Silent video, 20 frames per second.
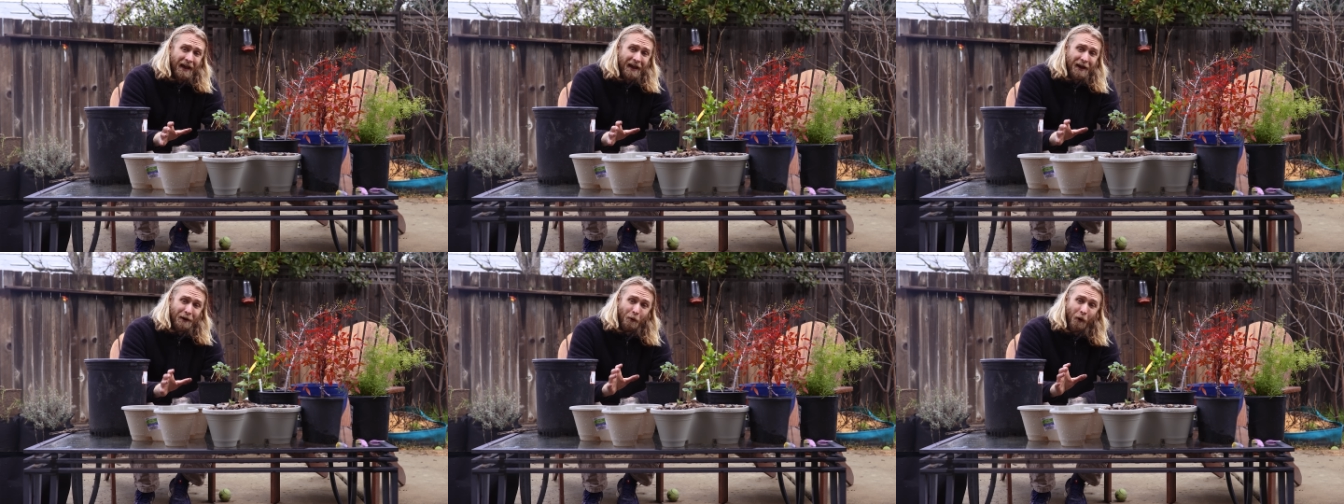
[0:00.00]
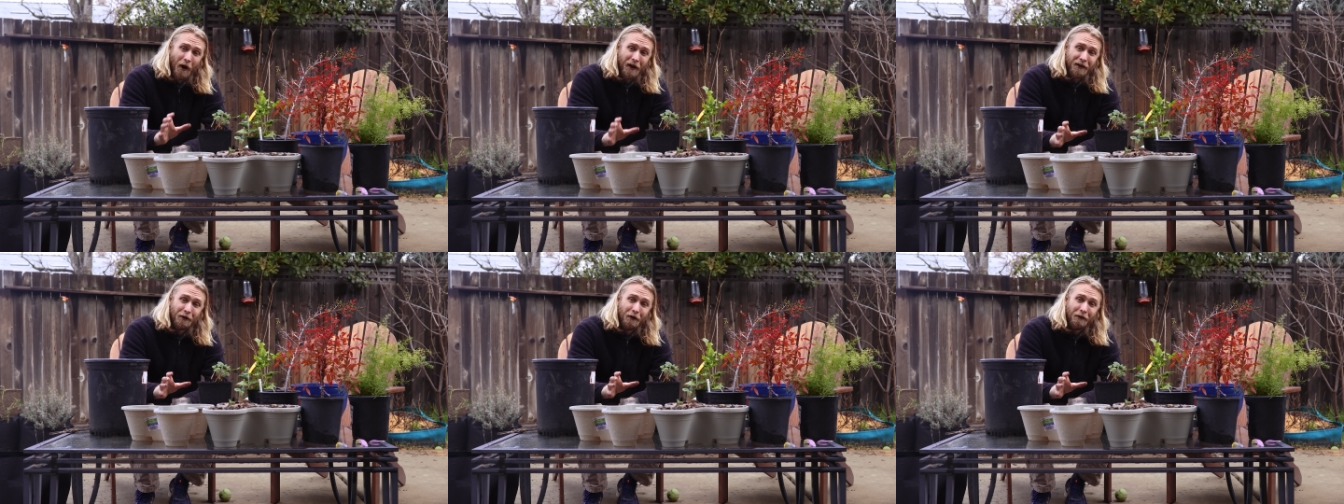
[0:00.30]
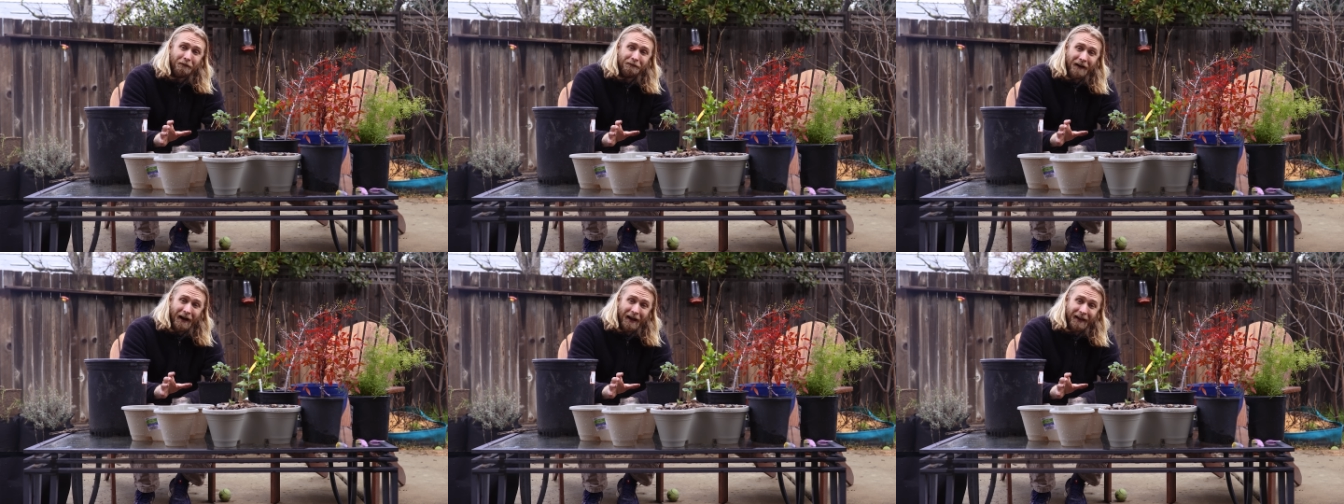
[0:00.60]
And what
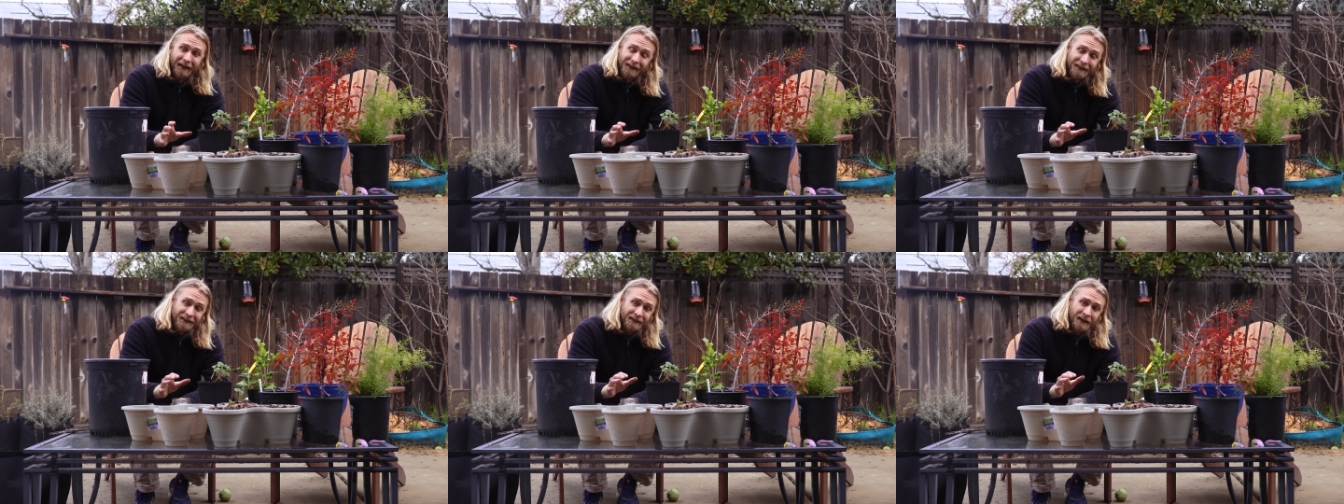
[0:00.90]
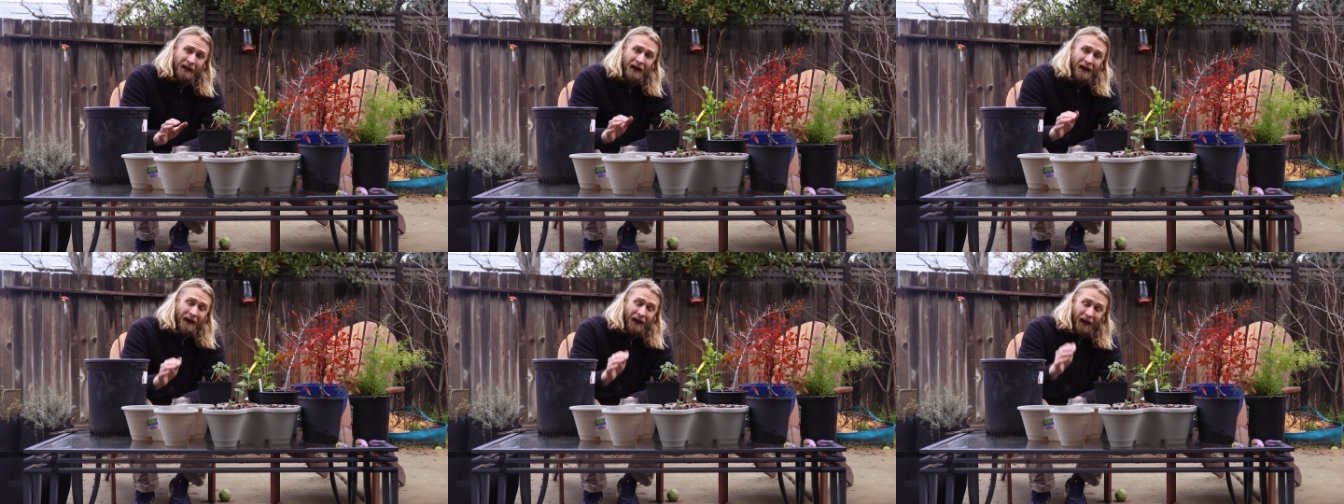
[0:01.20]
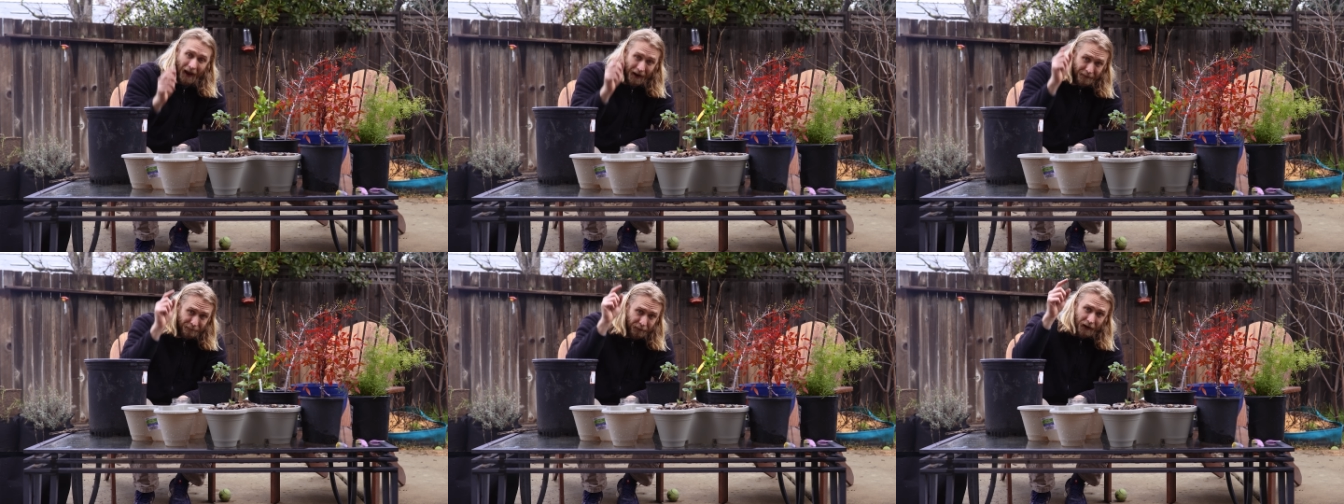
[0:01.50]
you'll find is
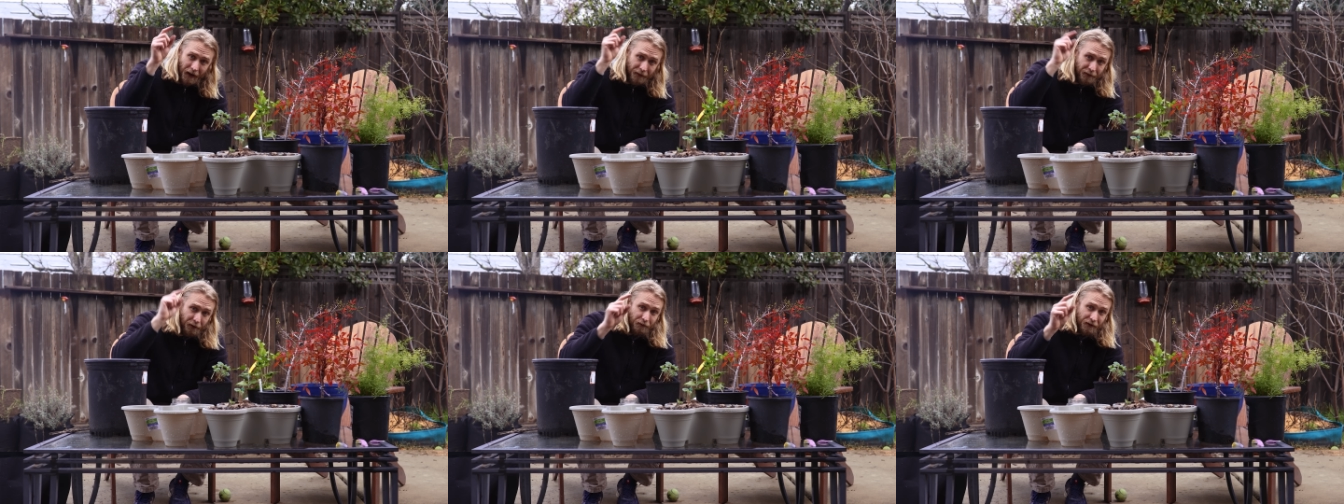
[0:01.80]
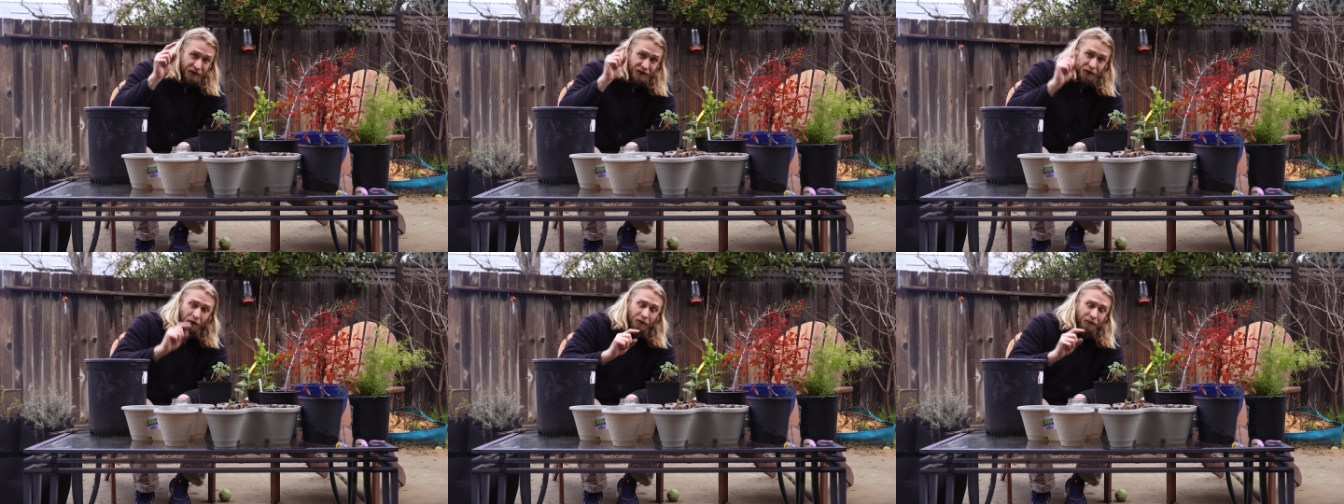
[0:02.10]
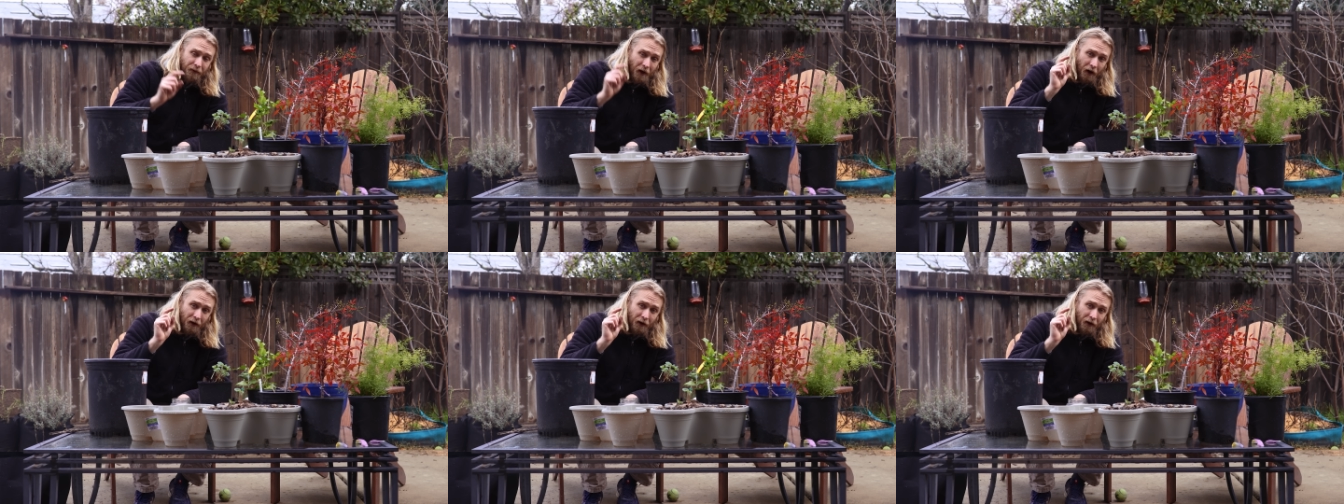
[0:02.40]
every other result